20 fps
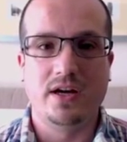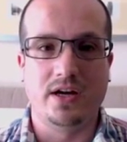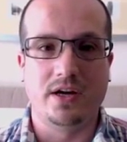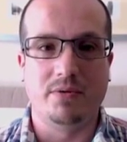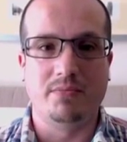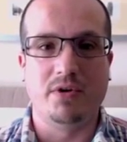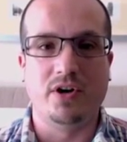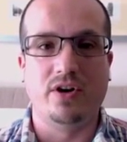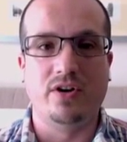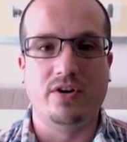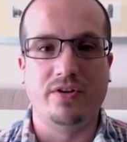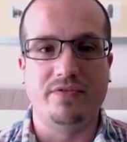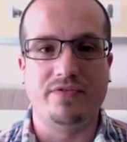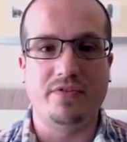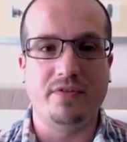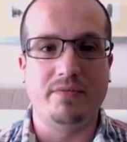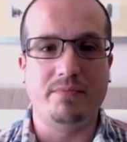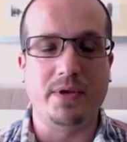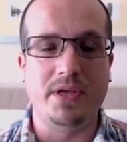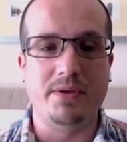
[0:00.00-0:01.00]
of
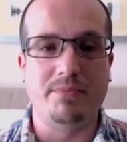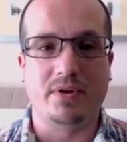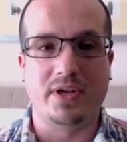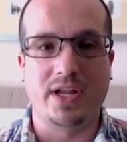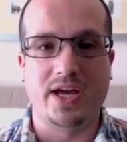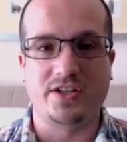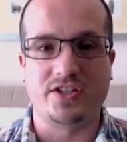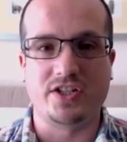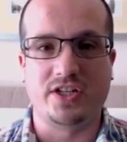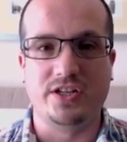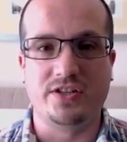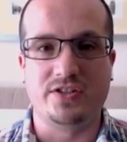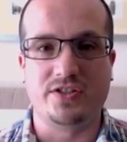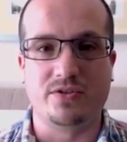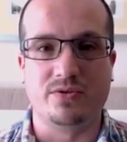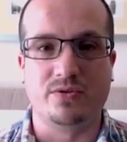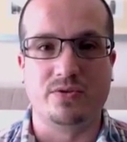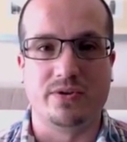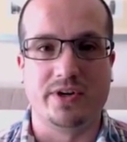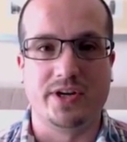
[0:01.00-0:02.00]
people actually
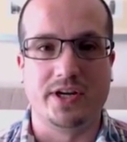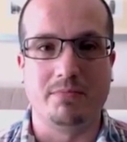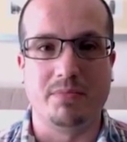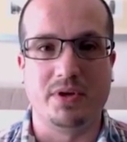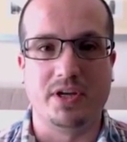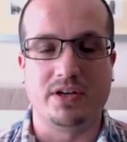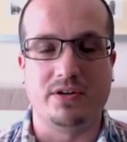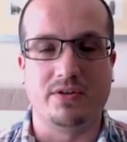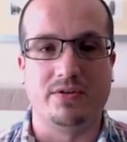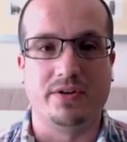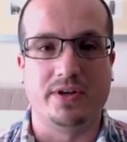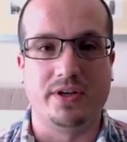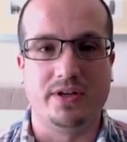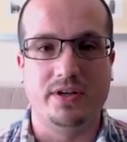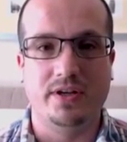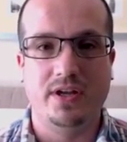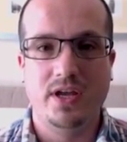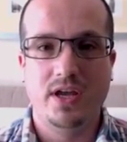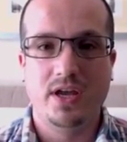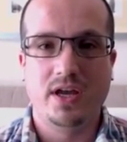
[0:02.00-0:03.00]
storing
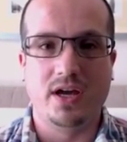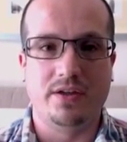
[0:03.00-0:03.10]
Bitcoin